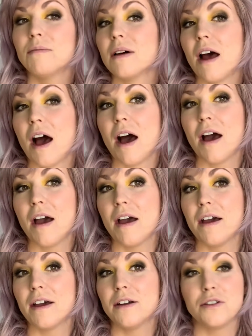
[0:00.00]
but
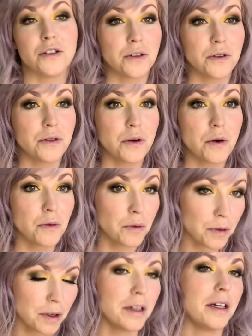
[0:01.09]
I do
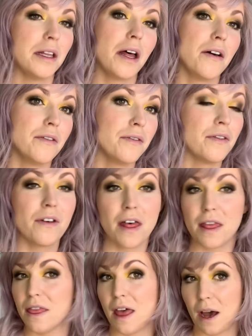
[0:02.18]
really love
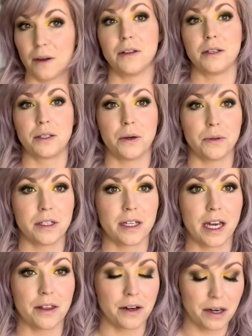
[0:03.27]
how this goes
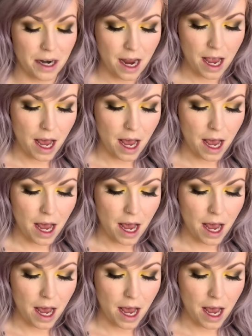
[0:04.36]
together.